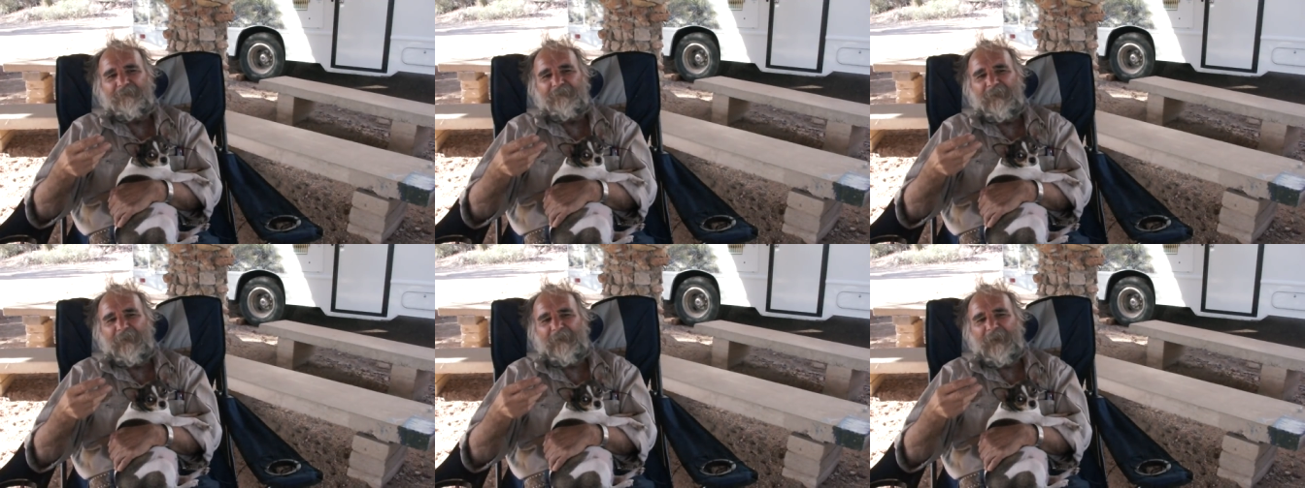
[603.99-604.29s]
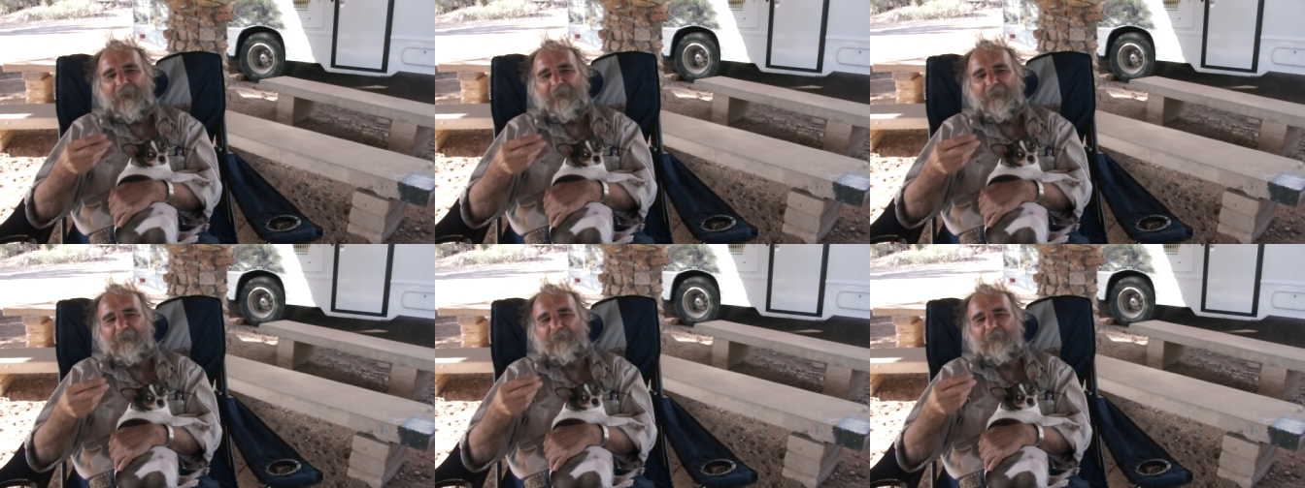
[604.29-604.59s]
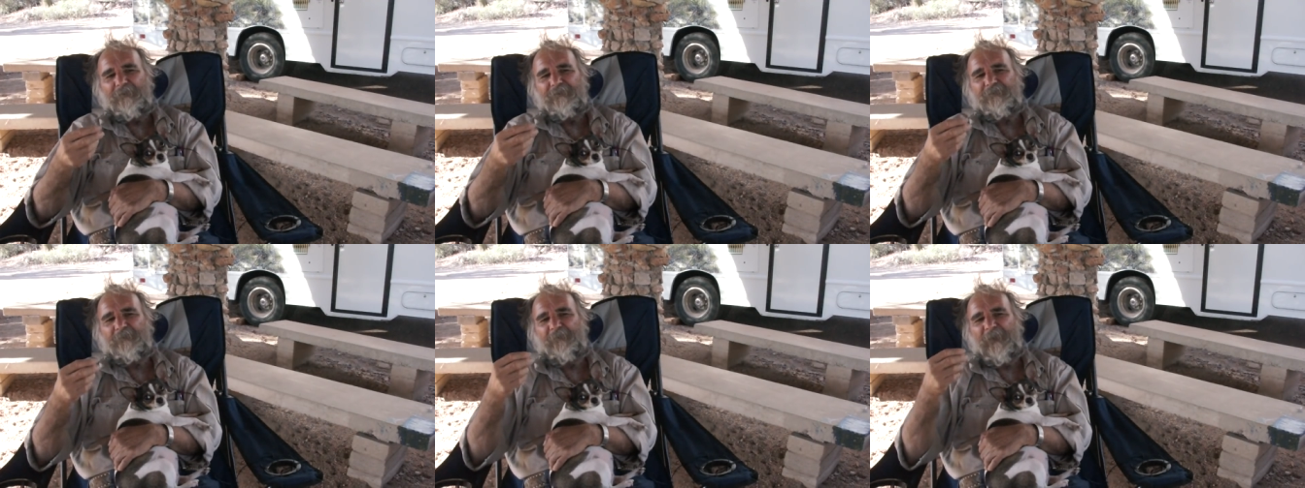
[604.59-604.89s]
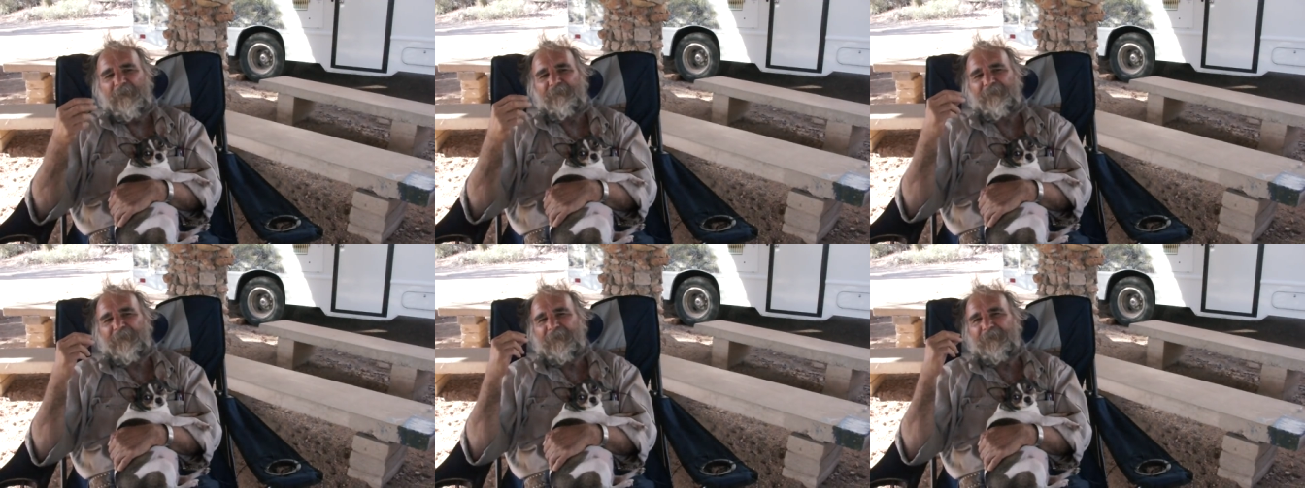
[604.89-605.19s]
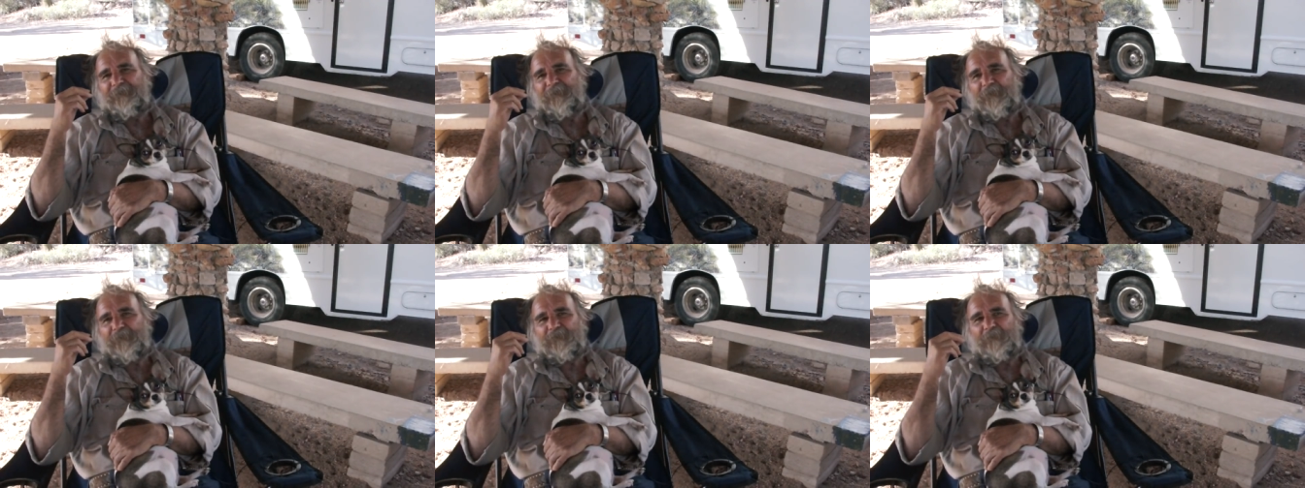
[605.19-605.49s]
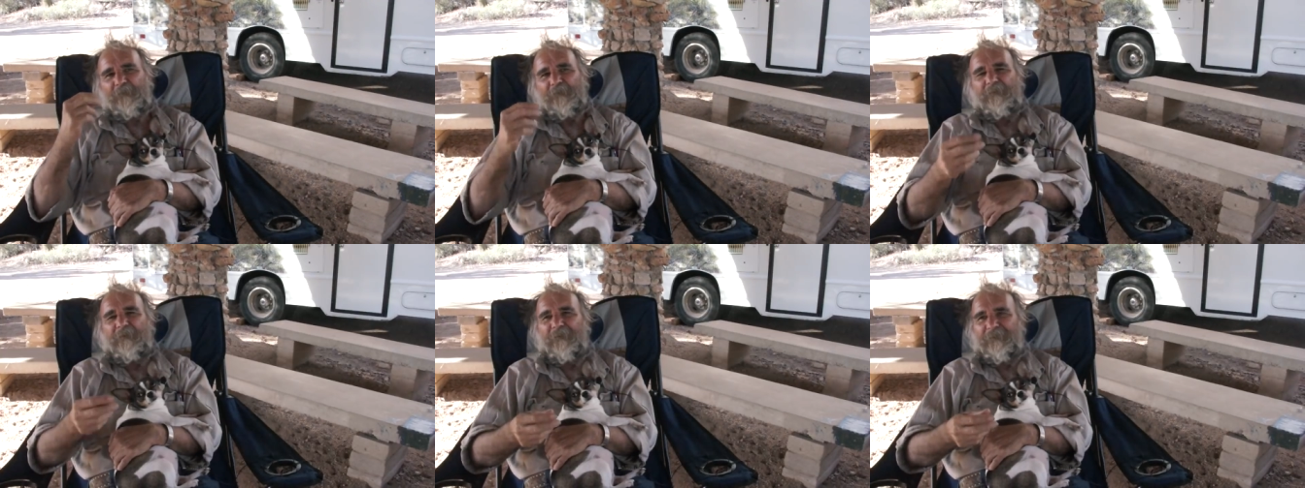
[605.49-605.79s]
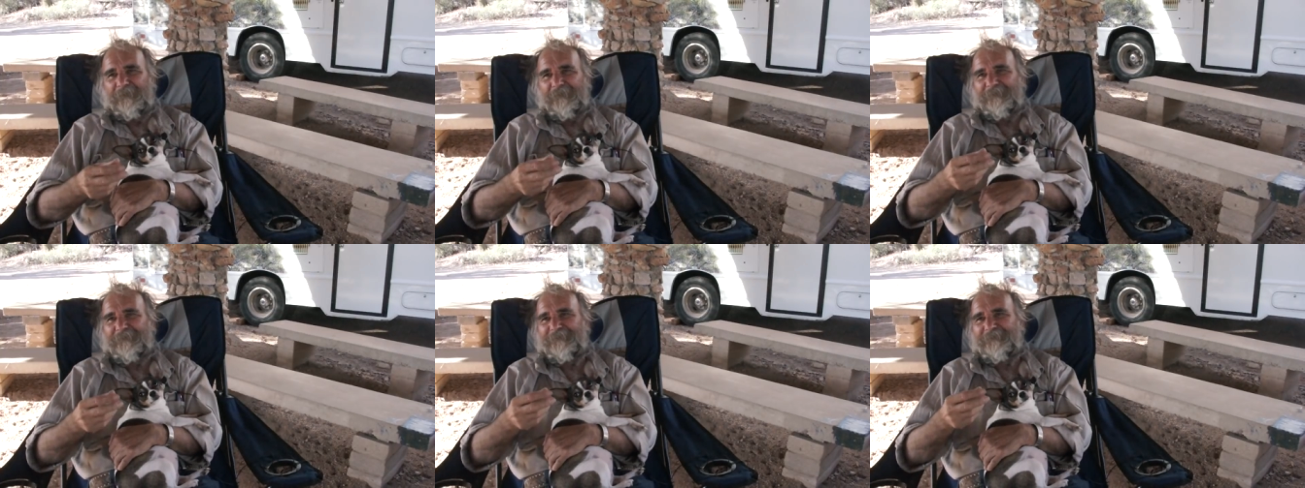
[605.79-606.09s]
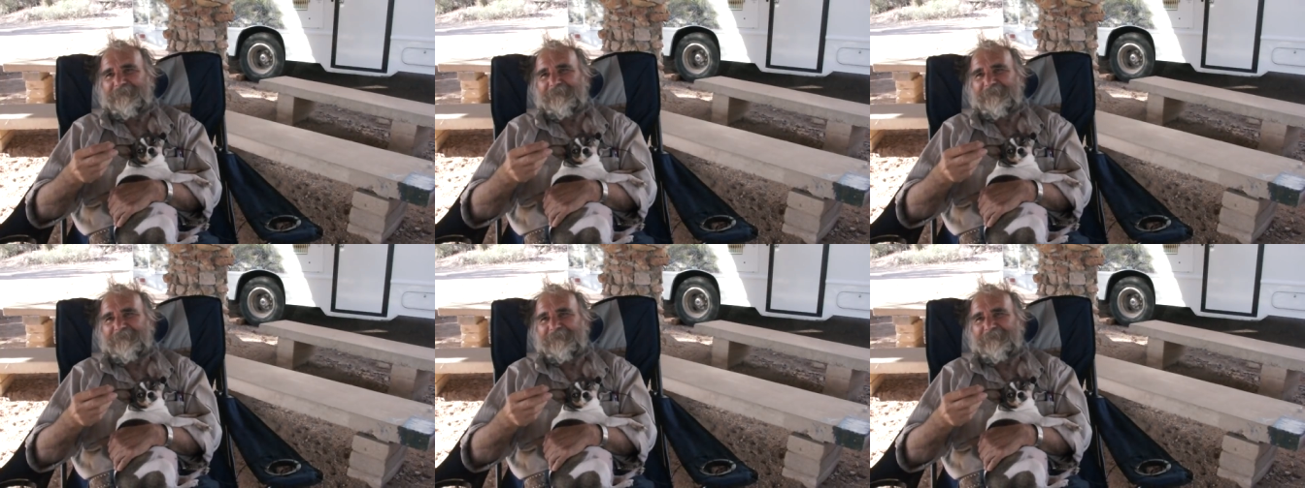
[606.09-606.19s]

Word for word: that I hang on to my friends for too long.